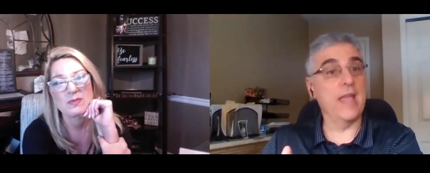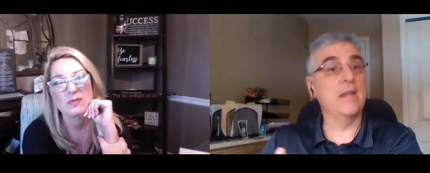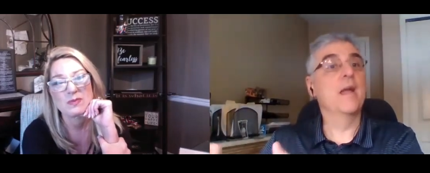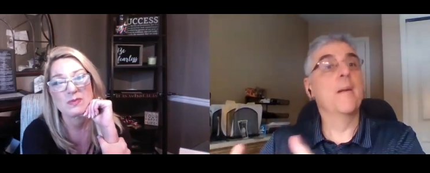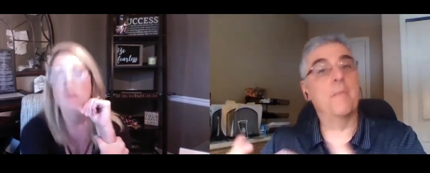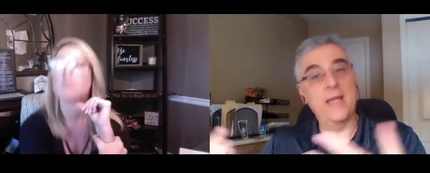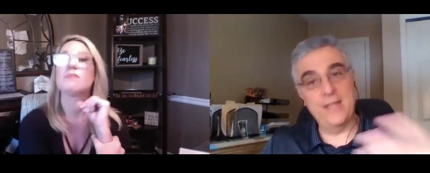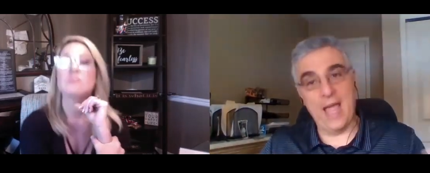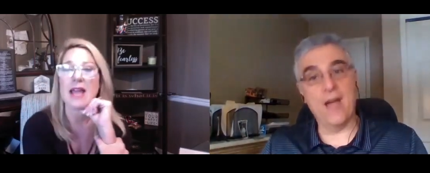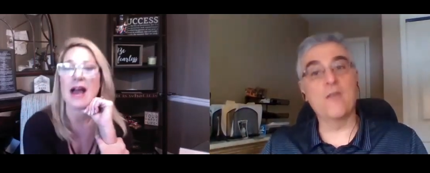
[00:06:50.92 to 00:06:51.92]
Speaker 1: right?
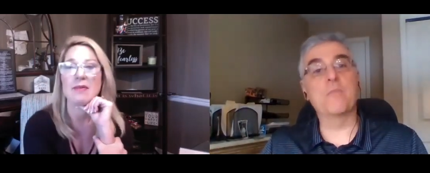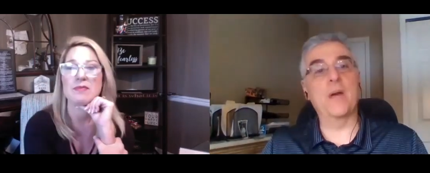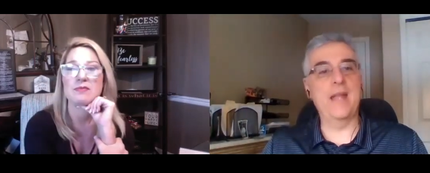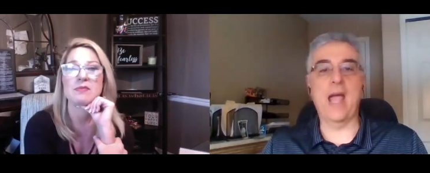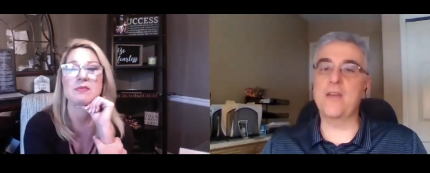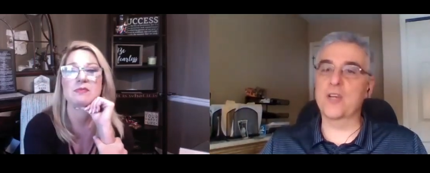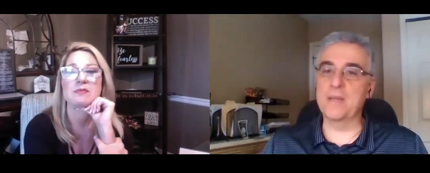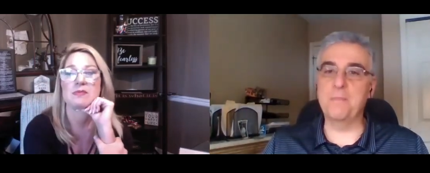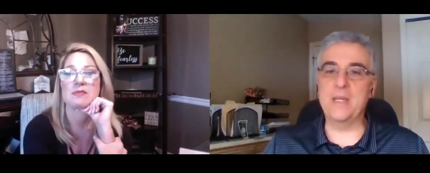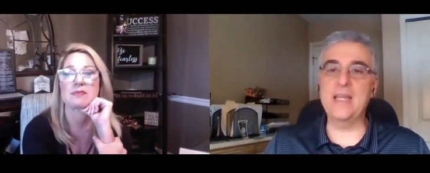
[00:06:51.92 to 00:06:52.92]
But yeah. now, but now
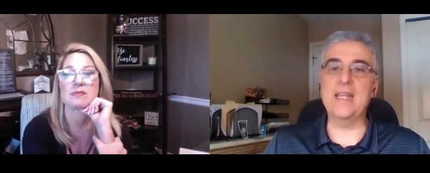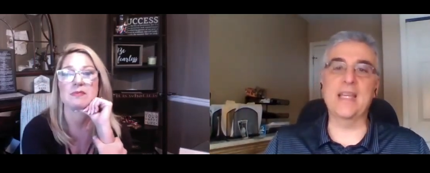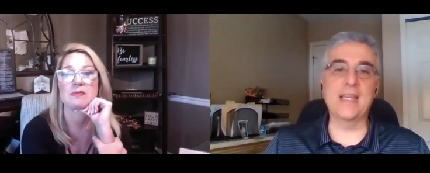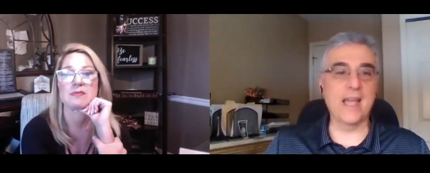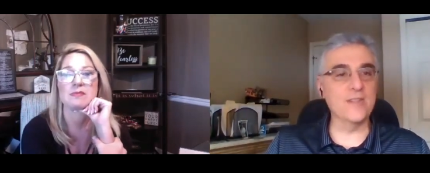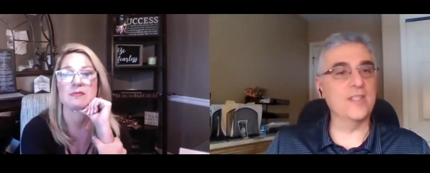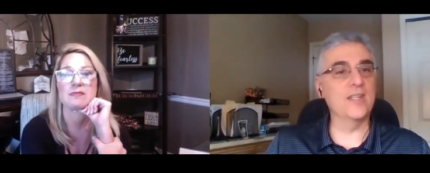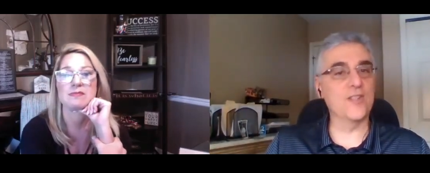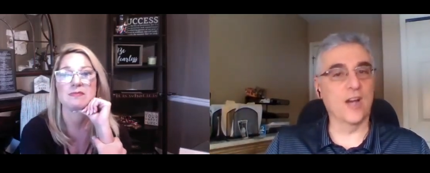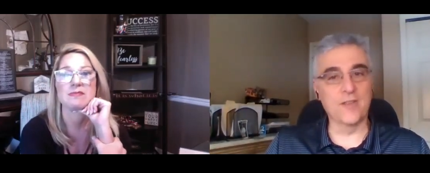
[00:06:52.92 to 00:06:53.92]
you're competing
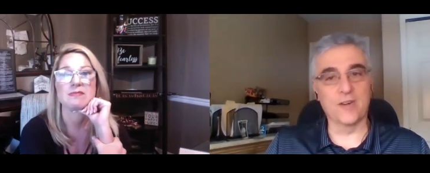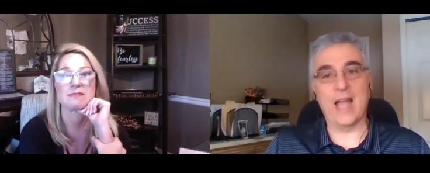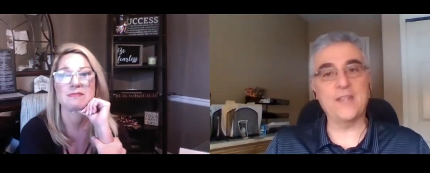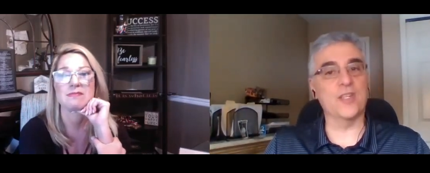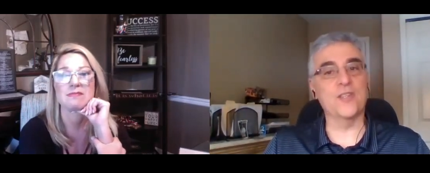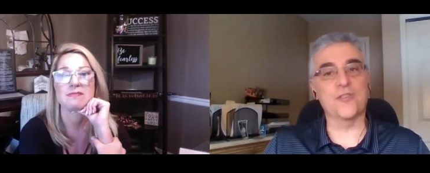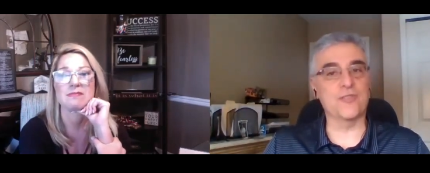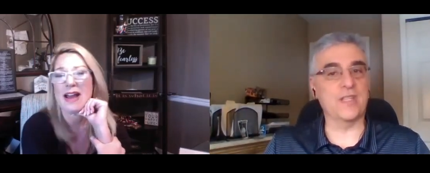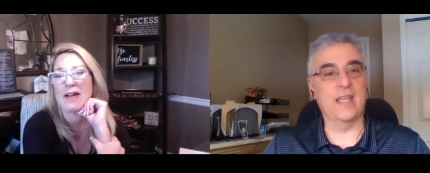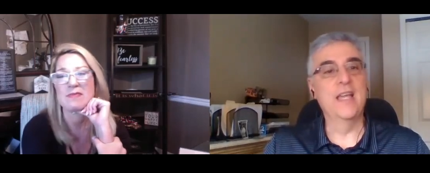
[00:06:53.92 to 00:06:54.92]
against each other. That's
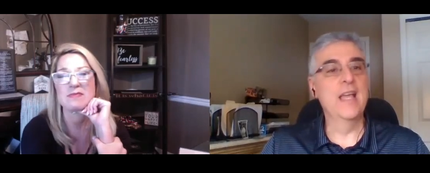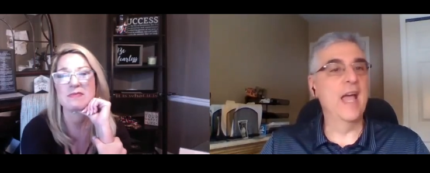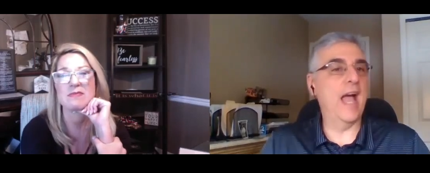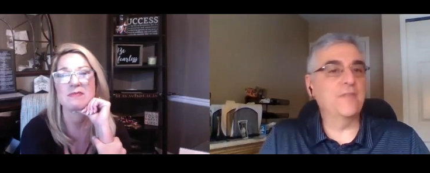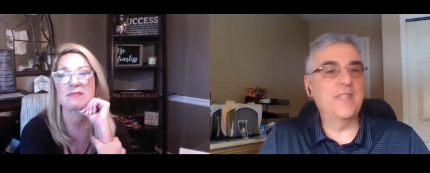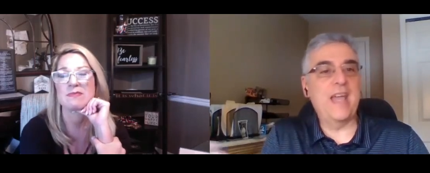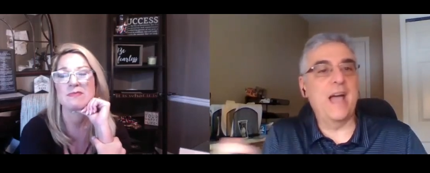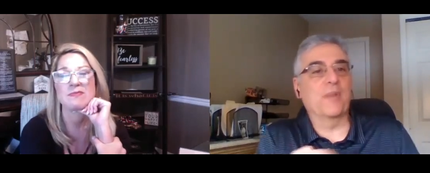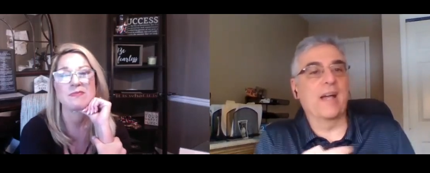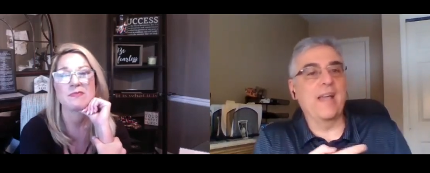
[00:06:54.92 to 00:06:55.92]
interesting. Yeah. How
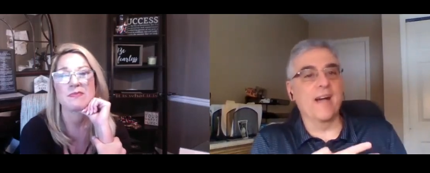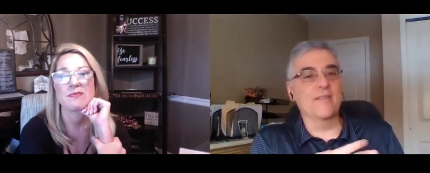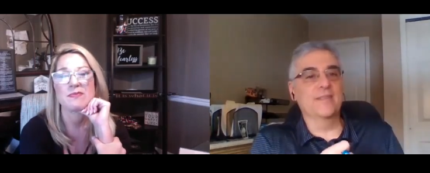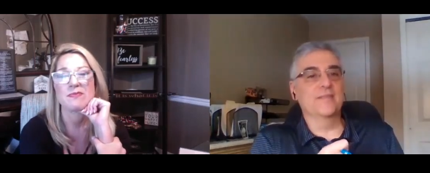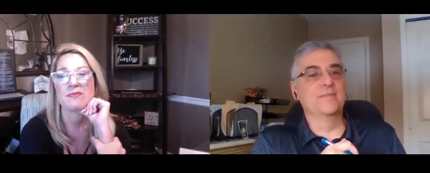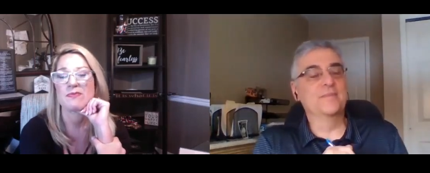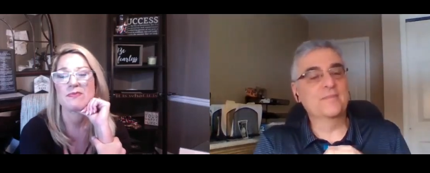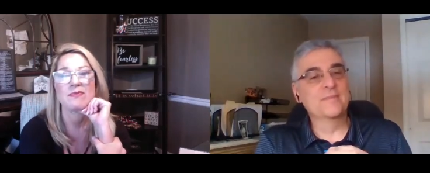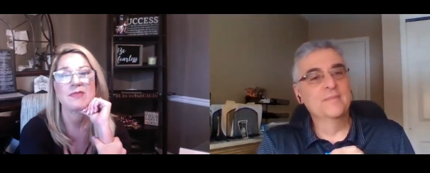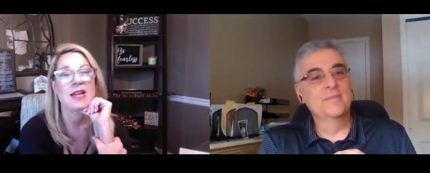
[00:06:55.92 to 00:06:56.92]
did that play out?
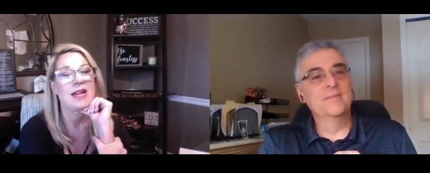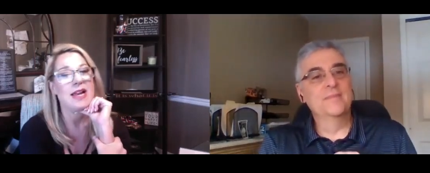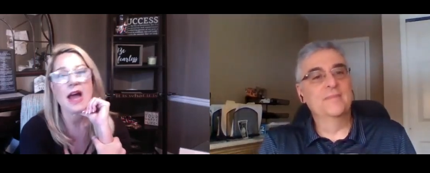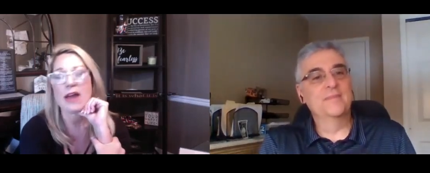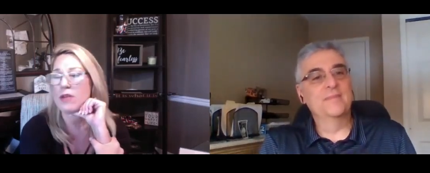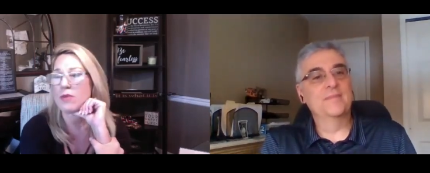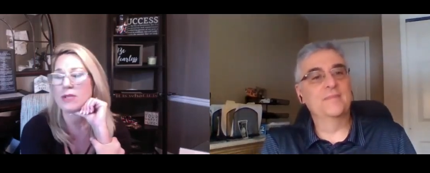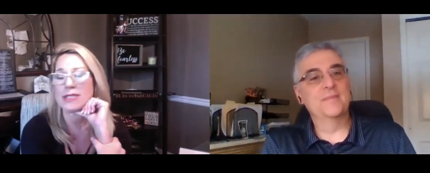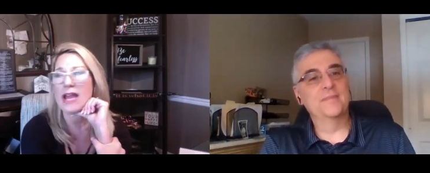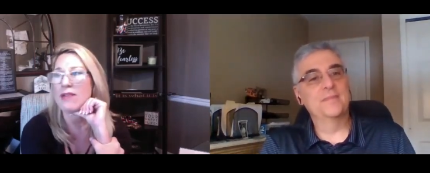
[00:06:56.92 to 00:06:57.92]
Speaker 2: Yeah, it
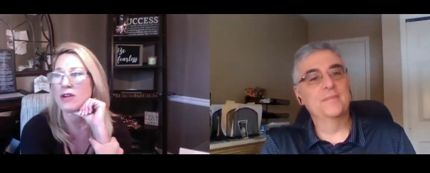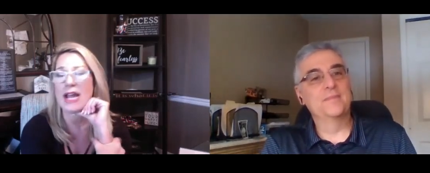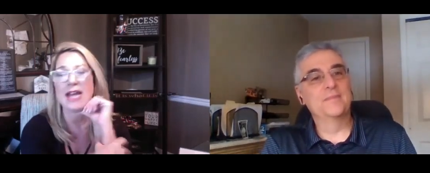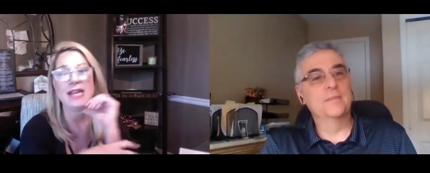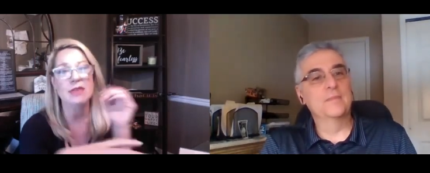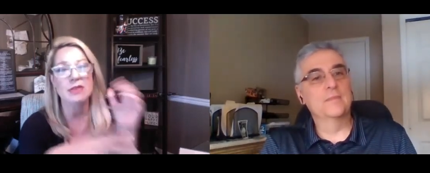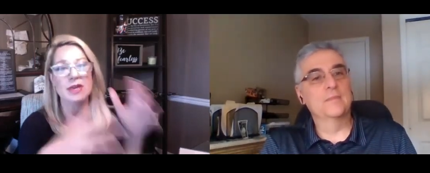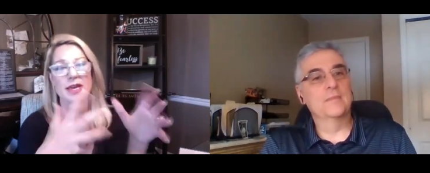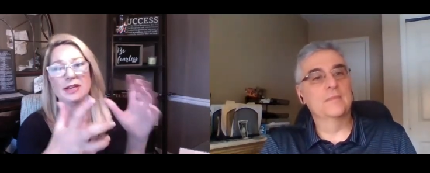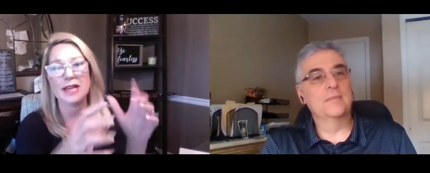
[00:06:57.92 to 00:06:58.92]
was never
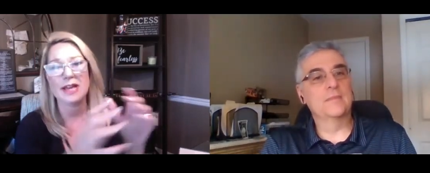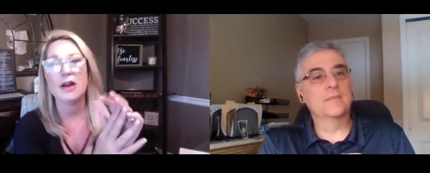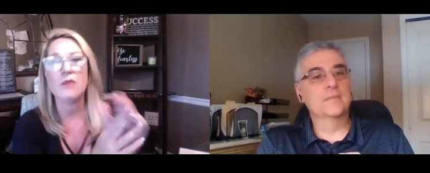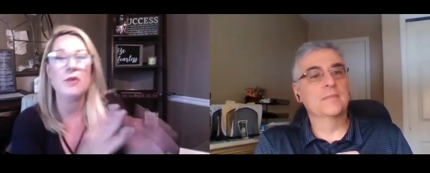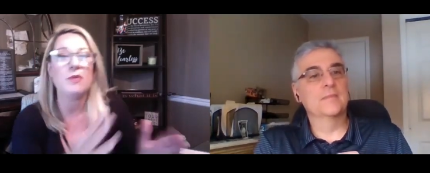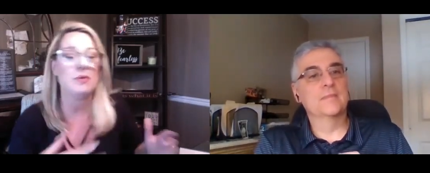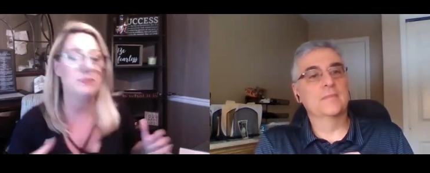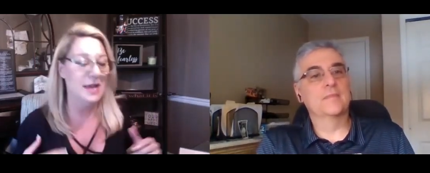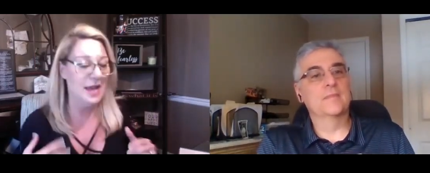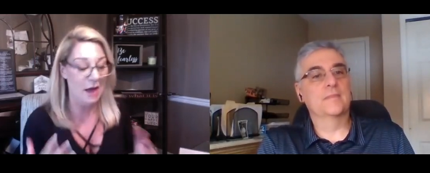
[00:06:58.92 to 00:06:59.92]
anything like we would
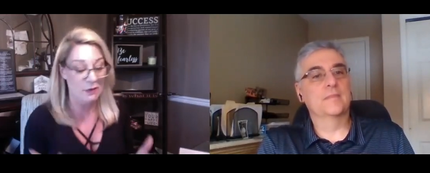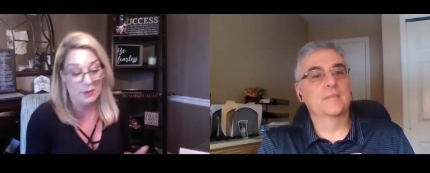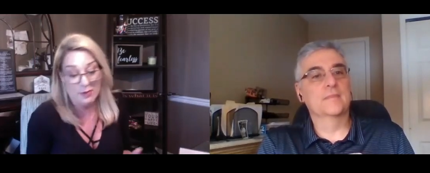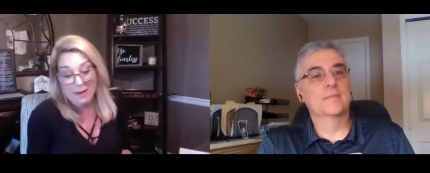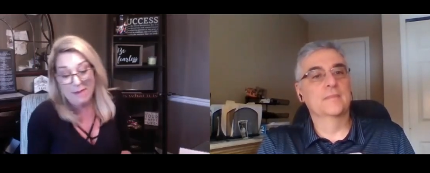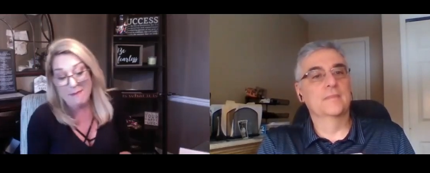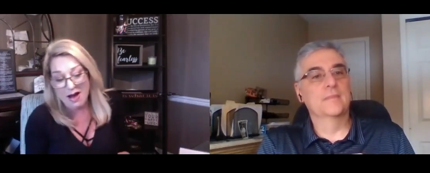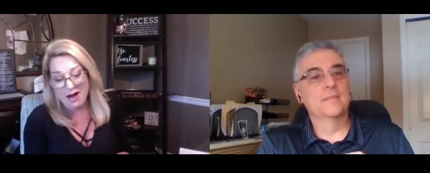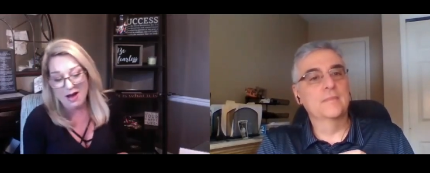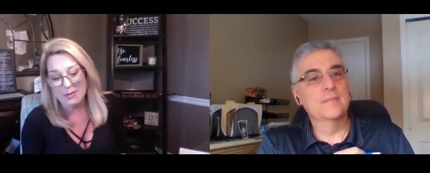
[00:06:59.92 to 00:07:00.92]
be. I would be with my
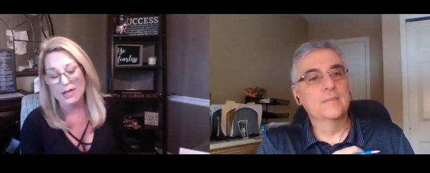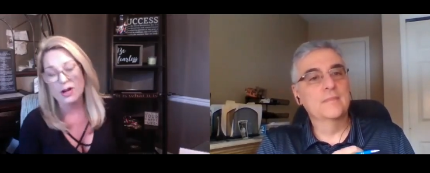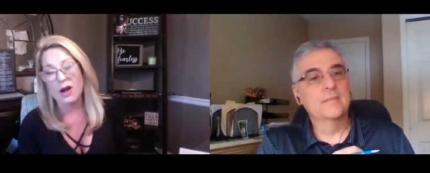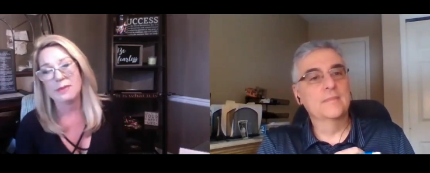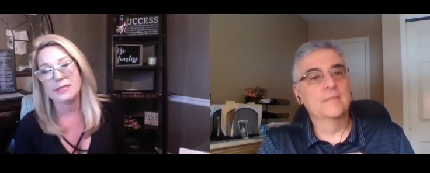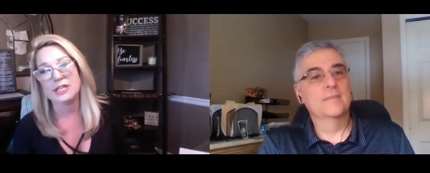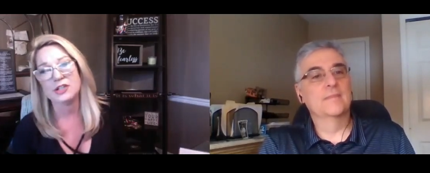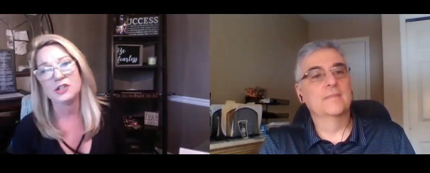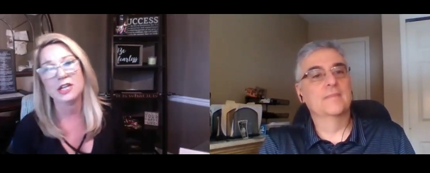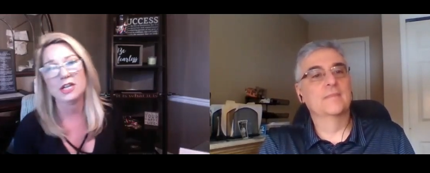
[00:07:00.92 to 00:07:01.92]
mom at a
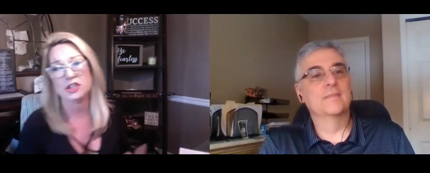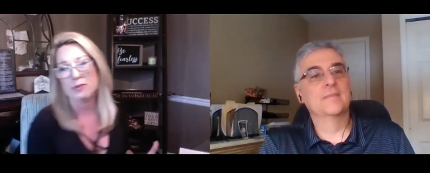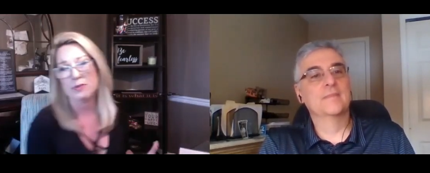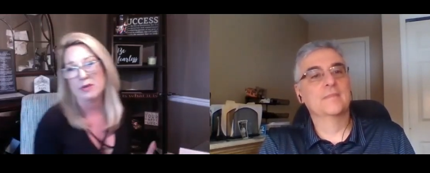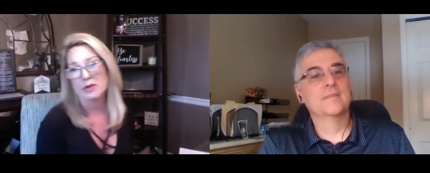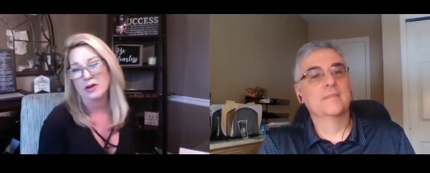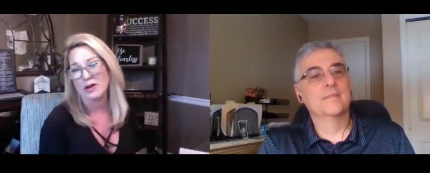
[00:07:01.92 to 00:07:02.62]
competition, and she'd be with her